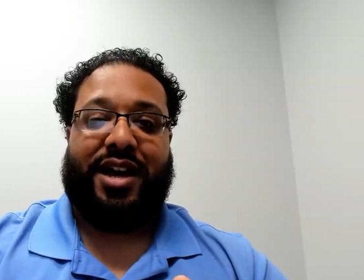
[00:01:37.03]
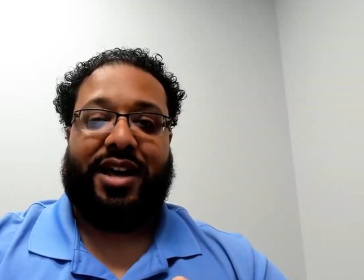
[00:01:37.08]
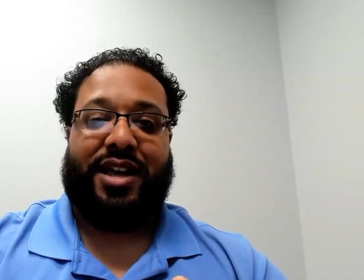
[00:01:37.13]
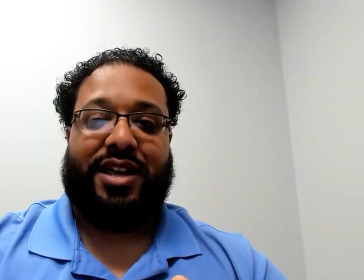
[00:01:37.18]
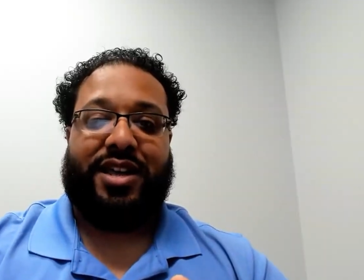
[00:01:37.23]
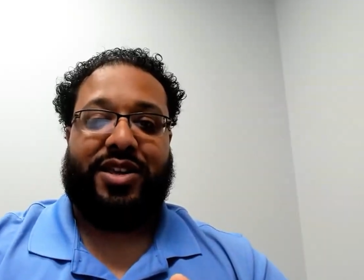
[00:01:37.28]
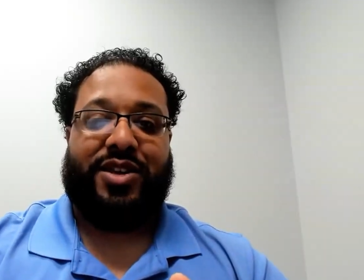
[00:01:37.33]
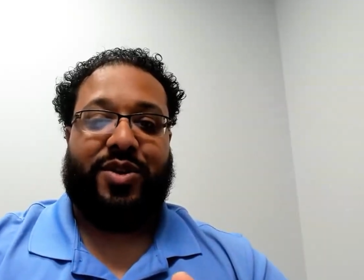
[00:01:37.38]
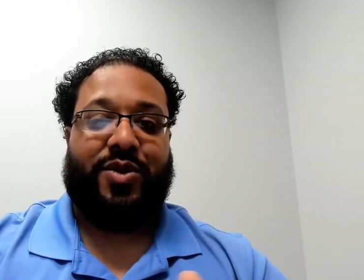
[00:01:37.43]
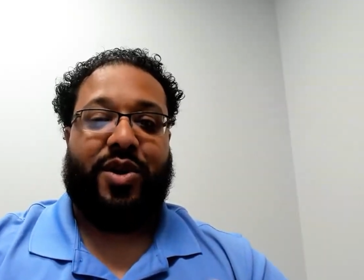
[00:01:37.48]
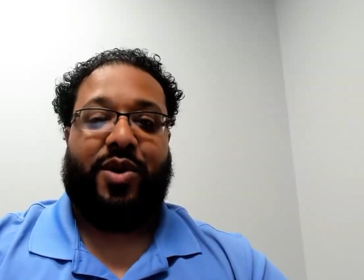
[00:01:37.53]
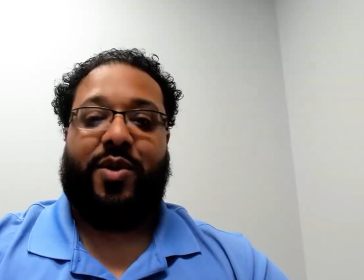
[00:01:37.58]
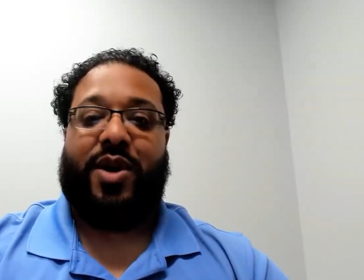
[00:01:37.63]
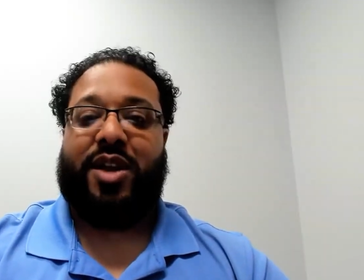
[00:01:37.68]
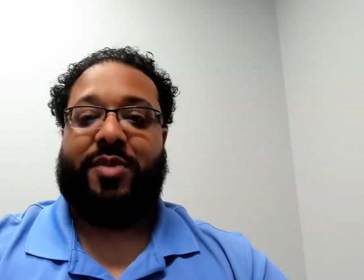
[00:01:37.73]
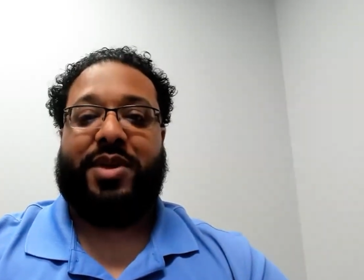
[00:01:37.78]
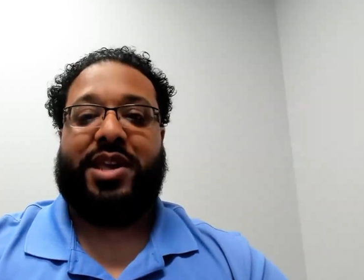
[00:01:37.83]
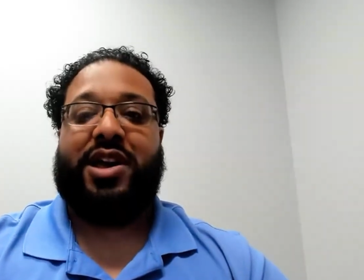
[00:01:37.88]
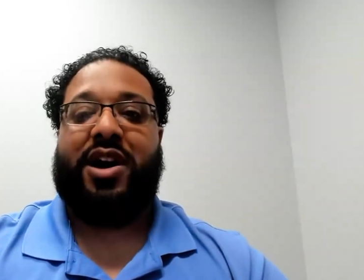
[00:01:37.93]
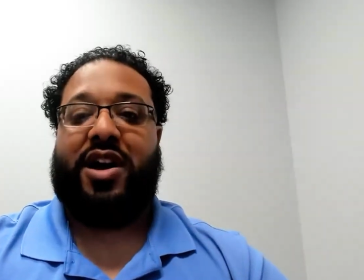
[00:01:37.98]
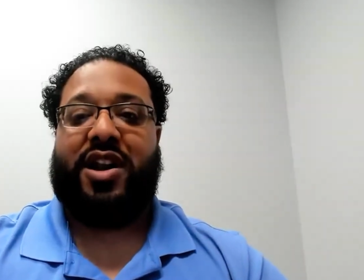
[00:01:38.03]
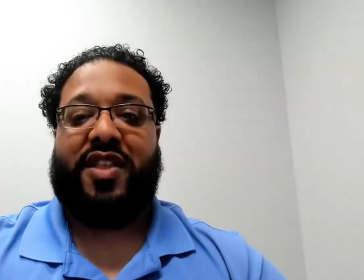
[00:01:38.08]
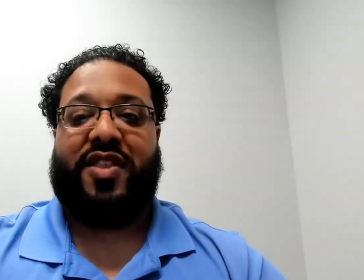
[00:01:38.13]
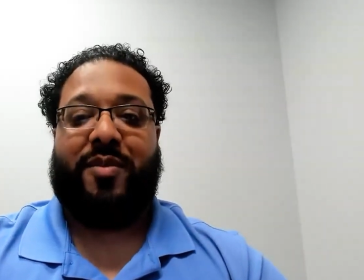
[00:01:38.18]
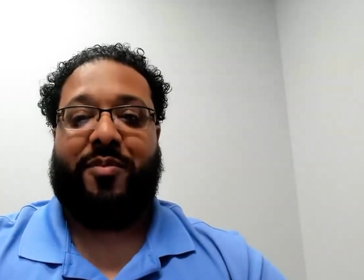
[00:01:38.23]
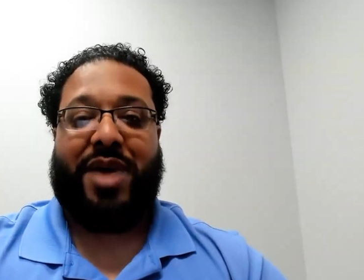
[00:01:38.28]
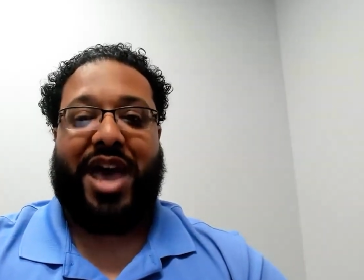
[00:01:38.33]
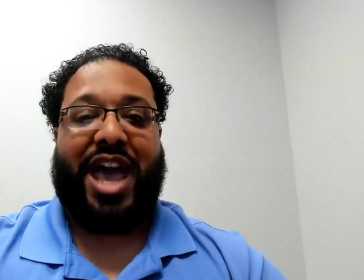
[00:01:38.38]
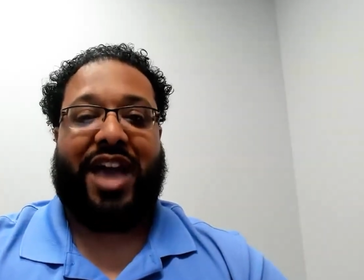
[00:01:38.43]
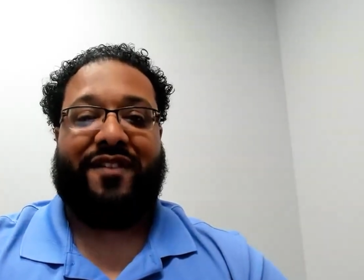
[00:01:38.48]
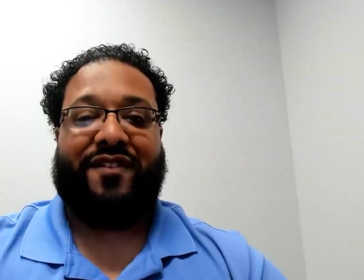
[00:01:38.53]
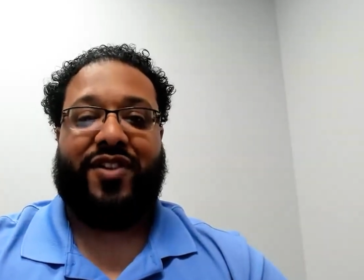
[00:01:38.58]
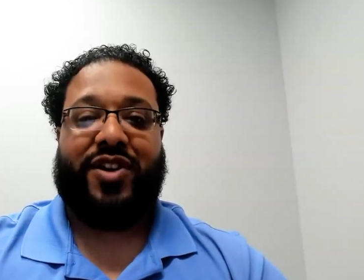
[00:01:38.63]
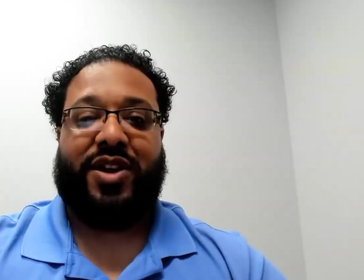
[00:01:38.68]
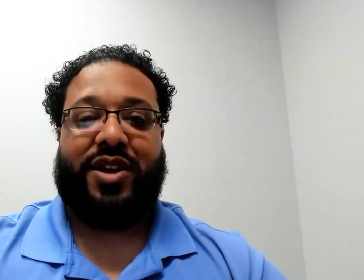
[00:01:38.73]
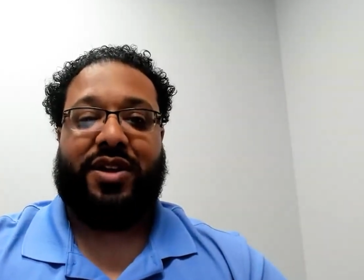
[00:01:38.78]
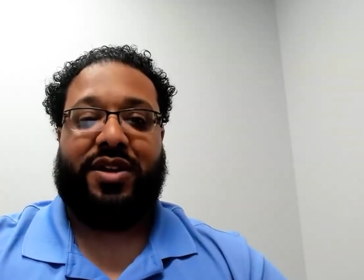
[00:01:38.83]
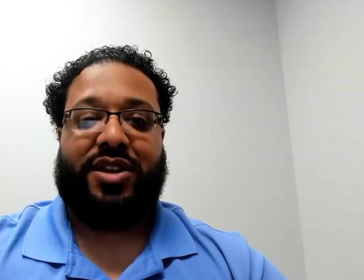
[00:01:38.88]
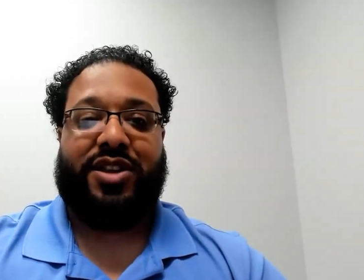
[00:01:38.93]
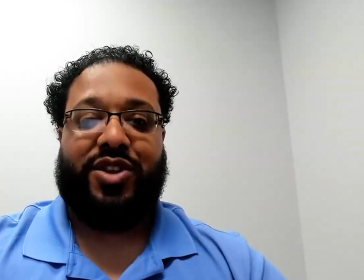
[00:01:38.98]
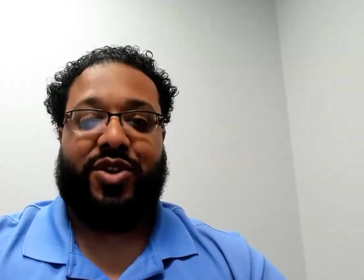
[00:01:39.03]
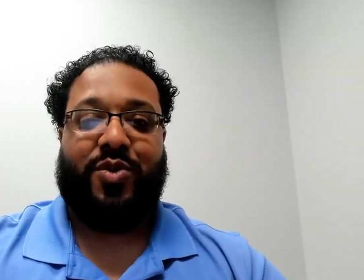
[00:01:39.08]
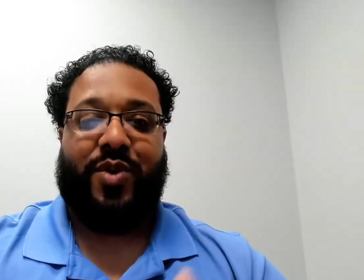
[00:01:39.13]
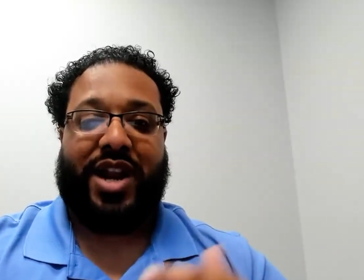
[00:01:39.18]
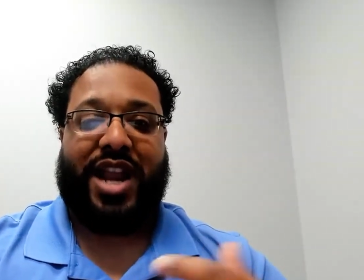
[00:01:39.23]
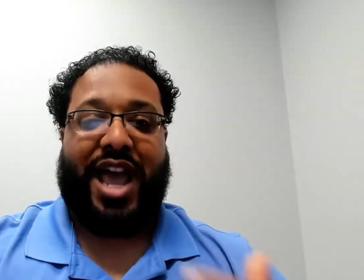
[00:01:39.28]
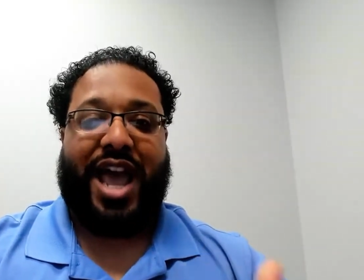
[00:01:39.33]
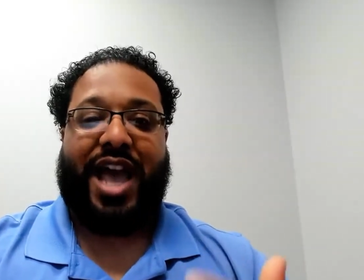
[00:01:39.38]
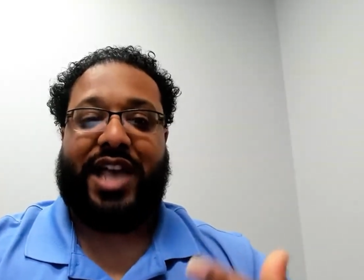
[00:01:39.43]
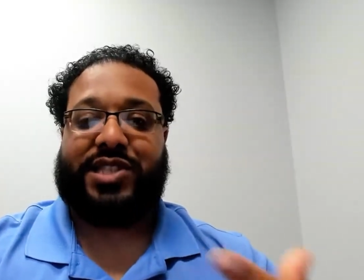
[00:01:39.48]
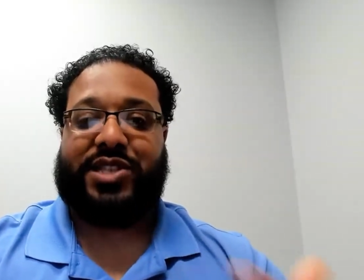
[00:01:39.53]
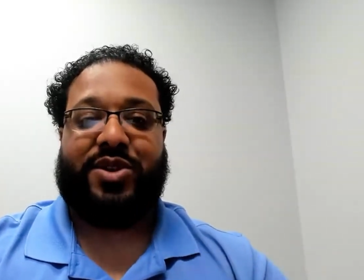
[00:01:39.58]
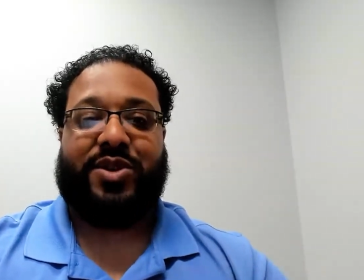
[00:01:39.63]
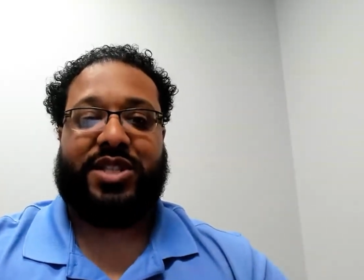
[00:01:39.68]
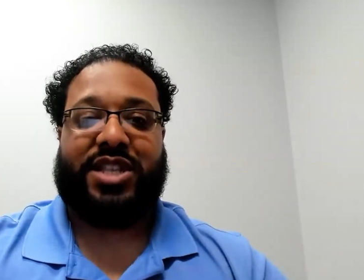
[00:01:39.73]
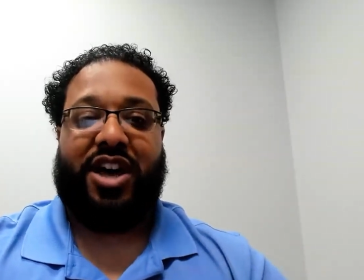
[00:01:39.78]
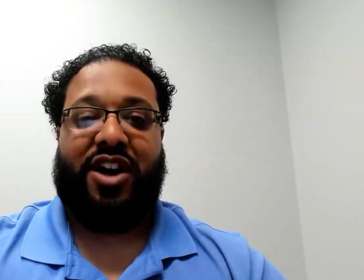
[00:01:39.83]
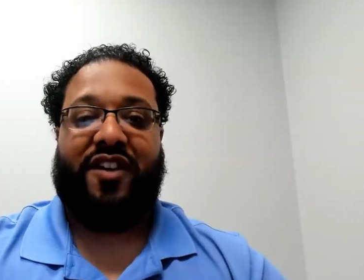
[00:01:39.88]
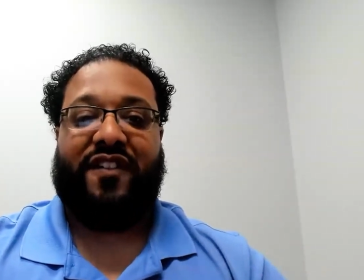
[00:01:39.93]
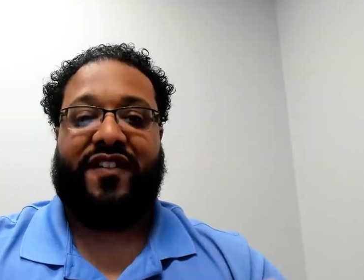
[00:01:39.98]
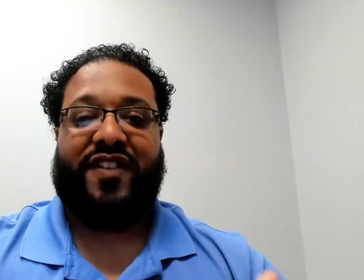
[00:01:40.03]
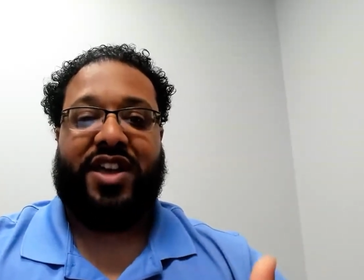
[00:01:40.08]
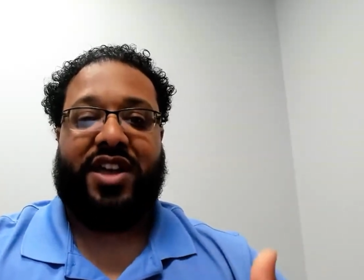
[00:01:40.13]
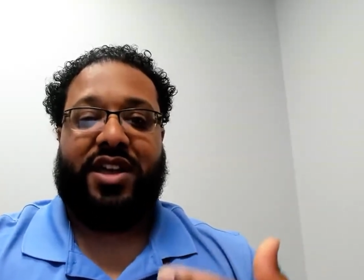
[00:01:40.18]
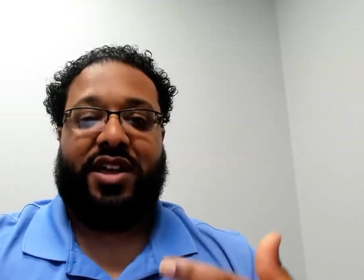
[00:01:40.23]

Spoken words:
You don't want to be caught on the back foot. You want to ask yourself,